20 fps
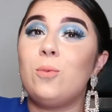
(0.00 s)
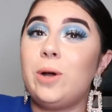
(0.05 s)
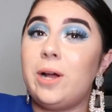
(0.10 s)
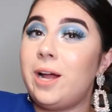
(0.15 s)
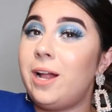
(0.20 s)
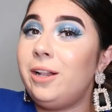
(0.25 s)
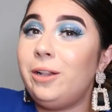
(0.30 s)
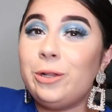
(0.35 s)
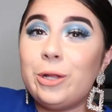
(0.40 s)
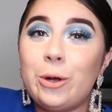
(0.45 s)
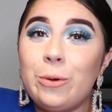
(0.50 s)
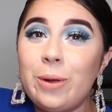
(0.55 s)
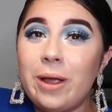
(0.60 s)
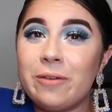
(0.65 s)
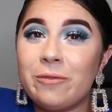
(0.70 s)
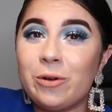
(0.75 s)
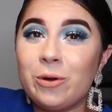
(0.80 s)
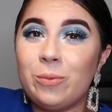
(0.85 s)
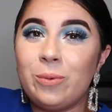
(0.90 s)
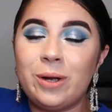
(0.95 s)
Well, hello
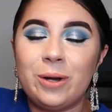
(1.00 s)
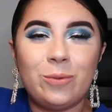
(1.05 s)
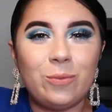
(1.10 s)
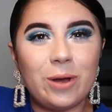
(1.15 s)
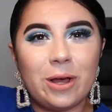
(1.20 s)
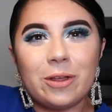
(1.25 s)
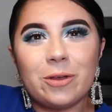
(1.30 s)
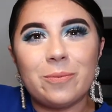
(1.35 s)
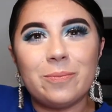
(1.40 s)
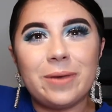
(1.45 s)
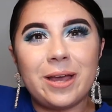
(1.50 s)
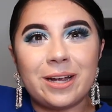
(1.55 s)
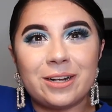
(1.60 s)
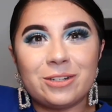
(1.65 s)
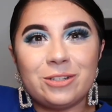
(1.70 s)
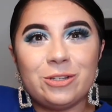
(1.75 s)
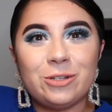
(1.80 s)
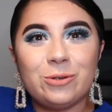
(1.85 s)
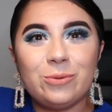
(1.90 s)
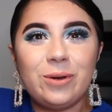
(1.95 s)
everyone, welcome
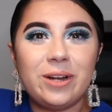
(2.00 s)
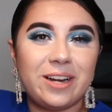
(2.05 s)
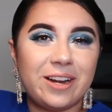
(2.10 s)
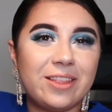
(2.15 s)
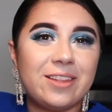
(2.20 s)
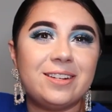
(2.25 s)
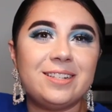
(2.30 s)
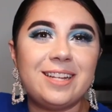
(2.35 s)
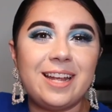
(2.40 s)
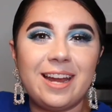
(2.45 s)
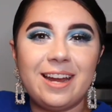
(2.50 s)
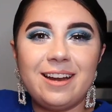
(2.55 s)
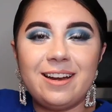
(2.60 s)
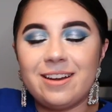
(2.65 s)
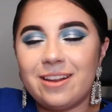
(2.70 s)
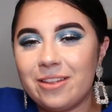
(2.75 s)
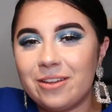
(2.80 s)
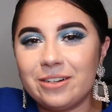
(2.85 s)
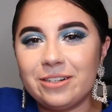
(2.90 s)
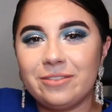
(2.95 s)
back to another day,
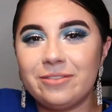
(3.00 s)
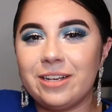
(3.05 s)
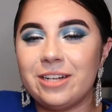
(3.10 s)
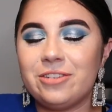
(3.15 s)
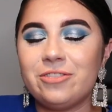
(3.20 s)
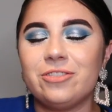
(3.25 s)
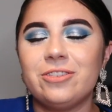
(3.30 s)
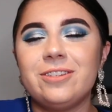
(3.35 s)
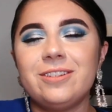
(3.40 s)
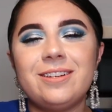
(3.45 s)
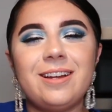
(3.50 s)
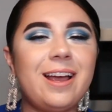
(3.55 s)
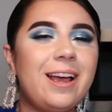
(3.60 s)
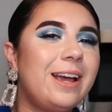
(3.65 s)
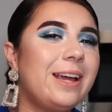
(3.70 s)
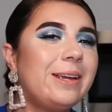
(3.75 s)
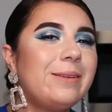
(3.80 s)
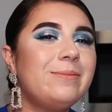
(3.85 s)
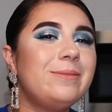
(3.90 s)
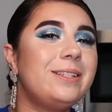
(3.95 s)
another adventure.
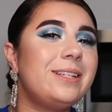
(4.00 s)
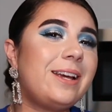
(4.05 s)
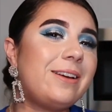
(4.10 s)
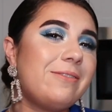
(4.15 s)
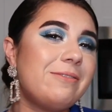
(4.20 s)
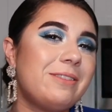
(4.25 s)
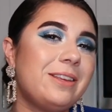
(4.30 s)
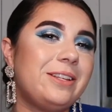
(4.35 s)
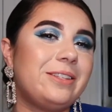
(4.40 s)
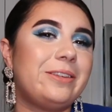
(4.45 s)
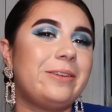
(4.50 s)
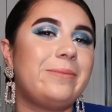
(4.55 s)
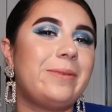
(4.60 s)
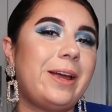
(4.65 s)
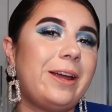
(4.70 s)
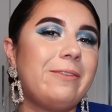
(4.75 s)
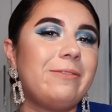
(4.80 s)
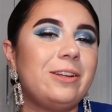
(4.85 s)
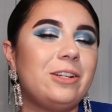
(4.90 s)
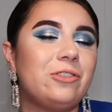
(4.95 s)
I'm Dev, these are
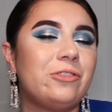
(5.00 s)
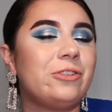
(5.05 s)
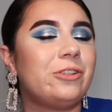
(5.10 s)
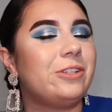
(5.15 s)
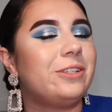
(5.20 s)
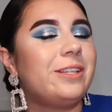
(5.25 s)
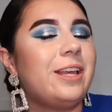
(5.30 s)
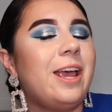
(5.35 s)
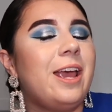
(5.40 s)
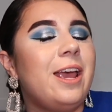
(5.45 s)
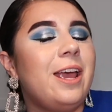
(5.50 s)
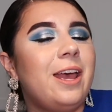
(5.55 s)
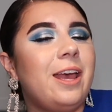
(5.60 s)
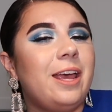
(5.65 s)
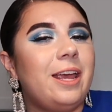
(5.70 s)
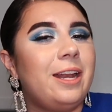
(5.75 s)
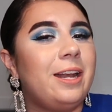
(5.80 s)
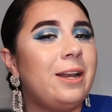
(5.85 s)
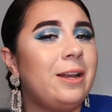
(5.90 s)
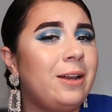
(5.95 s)
my adventures,
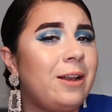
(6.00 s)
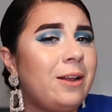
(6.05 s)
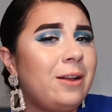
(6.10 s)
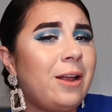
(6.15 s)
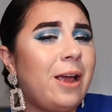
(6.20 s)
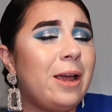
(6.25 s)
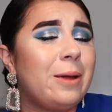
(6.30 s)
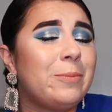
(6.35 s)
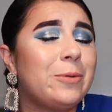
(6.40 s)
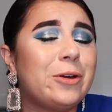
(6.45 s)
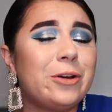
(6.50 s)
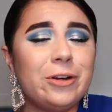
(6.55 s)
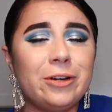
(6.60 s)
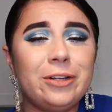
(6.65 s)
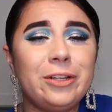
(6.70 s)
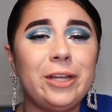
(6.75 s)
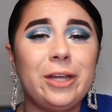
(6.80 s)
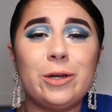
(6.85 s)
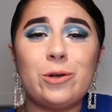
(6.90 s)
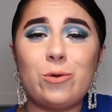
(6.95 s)
and I'm
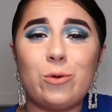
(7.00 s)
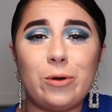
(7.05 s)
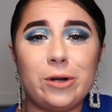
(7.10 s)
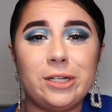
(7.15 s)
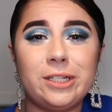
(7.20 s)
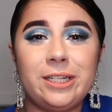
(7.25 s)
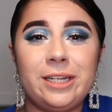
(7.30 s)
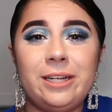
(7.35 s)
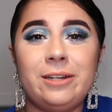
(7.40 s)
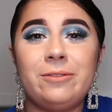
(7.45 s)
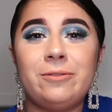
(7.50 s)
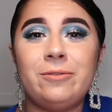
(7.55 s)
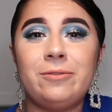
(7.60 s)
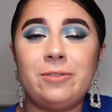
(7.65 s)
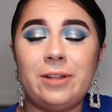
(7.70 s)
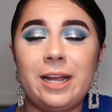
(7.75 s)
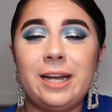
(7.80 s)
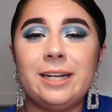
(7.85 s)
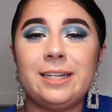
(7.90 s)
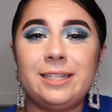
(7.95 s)
currently a quarantine
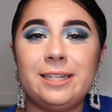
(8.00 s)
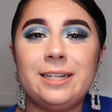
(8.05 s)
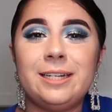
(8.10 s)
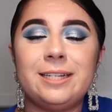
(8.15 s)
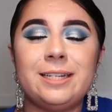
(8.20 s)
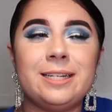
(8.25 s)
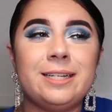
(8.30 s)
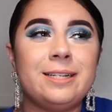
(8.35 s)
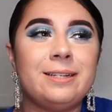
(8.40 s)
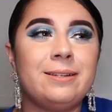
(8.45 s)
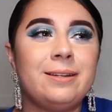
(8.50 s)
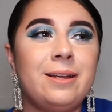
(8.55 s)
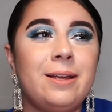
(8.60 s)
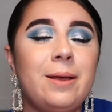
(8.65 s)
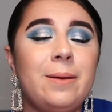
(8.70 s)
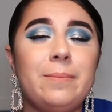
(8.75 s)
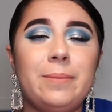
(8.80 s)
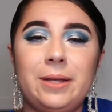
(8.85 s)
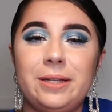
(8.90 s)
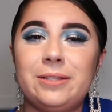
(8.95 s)
flight attendant
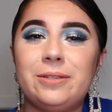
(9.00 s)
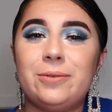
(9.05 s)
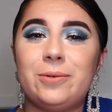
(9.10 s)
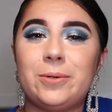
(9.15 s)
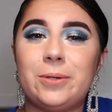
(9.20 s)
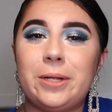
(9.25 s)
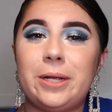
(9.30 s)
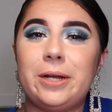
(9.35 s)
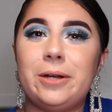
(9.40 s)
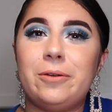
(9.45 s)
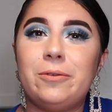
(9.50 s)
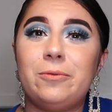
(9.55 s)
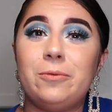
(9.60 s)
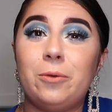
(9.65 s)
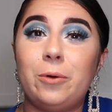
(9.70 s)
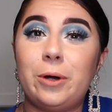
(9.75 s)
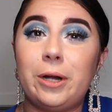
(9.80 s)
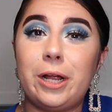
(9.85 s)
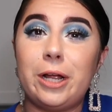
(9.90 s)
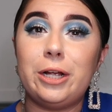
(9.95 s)
based in Orlando,
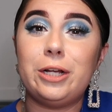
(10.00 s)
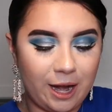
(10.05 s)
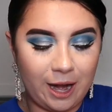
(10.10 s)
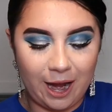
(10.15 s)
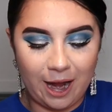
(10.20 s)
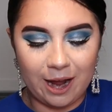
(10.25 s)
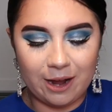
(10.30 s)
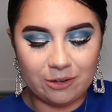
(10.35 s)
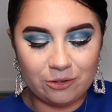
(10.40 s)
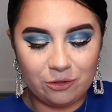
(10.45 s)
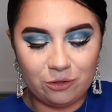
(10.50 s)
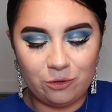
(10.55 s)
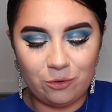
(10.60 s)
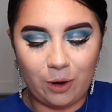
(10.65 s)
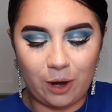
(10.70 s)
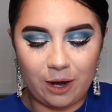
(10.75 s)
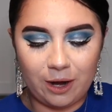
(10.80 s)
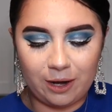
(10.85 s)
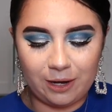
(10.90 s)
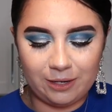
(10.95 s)
Florida. I asked you
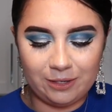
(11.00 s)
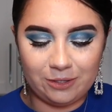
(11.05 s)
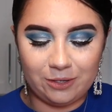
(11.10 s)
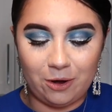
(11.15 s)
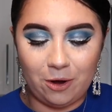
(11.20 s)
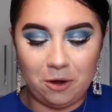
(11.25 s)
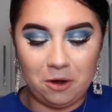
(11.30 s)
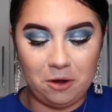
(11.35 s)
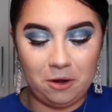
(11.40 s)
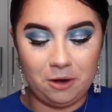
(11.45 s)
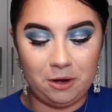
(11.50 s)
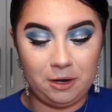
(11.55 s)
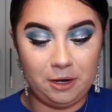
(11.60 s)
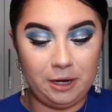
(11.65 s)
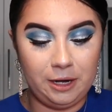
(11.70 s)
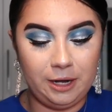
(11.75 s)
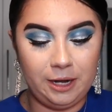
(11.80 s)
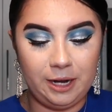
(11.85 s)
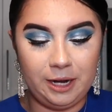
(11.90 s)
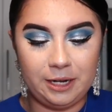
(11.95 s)
guys
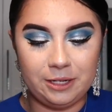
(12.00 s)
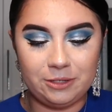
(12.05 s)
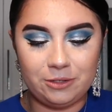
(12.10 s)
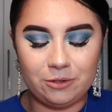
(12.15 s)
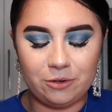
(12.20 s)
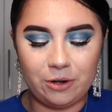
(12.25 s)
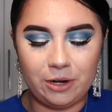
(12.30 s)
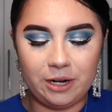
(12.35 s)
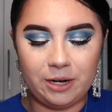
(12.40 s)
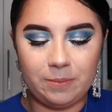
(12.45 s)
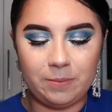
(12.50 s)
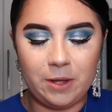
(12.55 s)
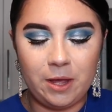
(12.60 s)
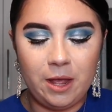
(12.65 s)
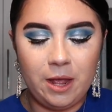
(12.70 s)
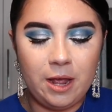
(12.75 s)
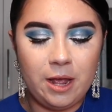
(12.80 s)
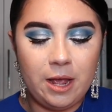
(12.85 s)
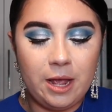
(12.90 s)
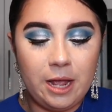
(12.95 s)
on Instagram
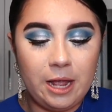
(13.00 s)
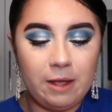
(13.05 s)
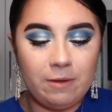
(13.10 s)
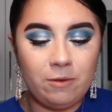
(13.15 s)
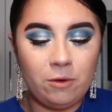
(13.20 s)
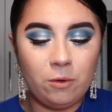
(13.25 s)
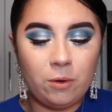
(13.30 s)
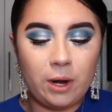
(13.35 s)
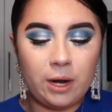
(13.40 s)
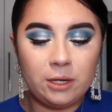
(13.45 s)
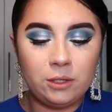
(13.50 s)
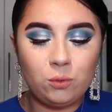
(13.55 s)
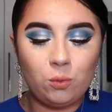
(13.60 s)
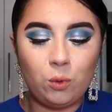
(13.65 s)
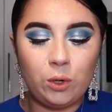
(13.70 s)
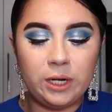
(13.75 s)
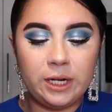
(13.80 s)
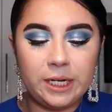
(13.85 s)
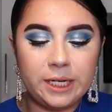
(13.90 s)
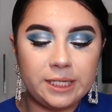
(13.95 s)
if you guys
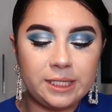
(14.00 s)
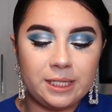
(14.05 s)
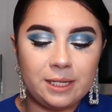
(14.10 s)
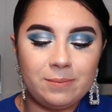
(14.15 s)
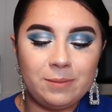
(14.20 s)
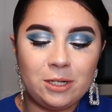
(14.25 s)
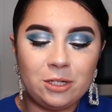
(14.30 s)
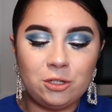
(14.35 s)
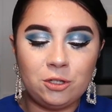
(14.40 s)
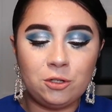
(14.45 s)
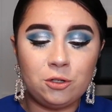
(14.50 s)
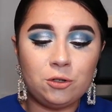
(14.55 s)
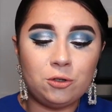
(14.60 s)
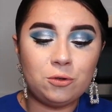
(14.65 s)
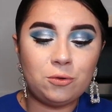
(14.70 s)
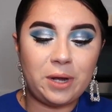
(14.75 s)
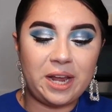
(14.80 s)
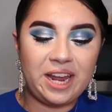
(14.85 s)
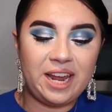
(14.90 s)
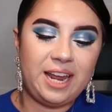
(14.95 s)
wanted to see me
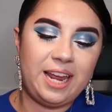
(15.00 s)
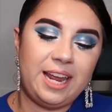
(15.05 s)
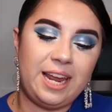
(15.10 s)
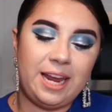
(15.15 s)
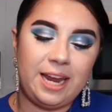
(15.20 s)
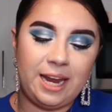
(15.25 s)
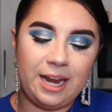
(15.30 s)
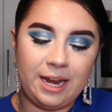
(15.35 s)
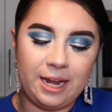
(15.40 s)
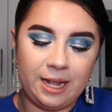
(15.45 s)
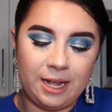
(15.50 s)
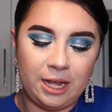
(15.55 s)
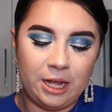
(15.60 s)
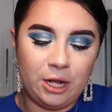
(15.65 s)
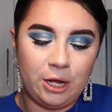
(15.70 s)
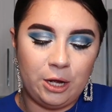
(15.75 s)
do a